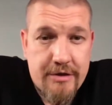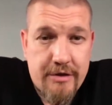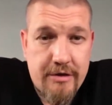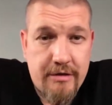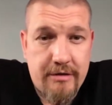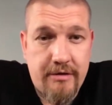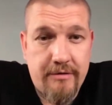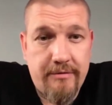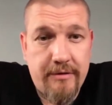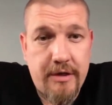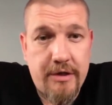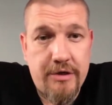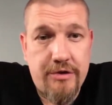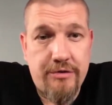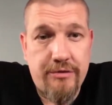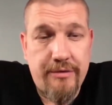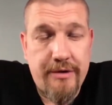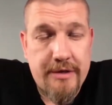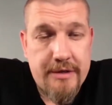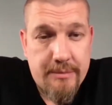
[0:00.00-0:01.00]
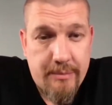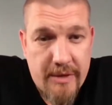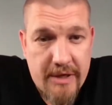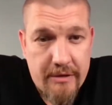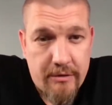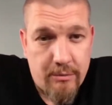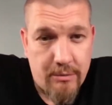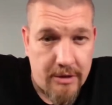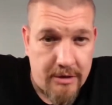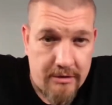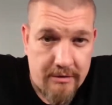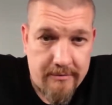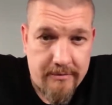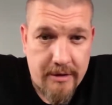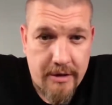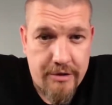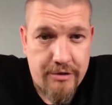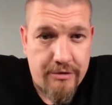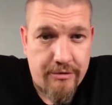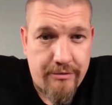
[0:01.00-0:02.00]
It's essentially deflationary. It's
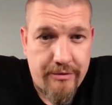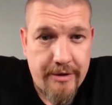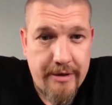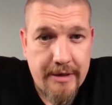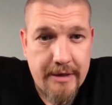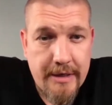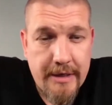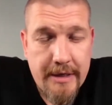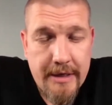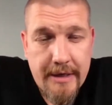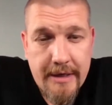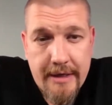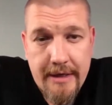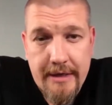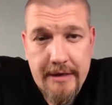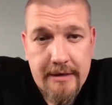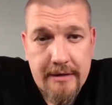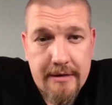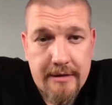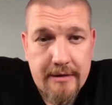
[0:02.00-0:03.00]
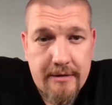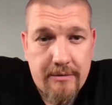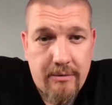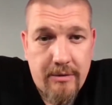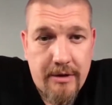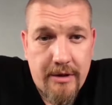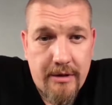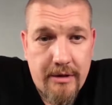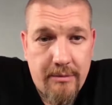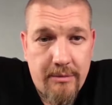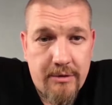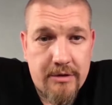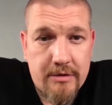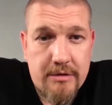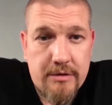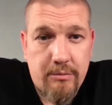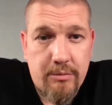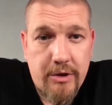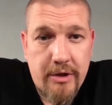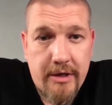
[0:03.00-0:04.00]
made to be deflationary, and
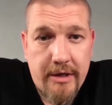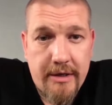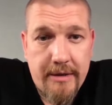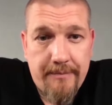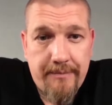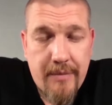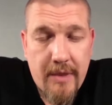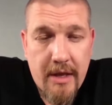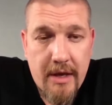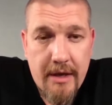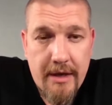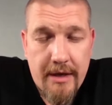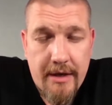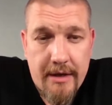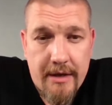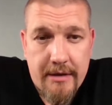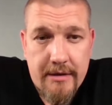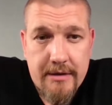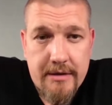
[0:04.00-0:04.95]
with a limited supply,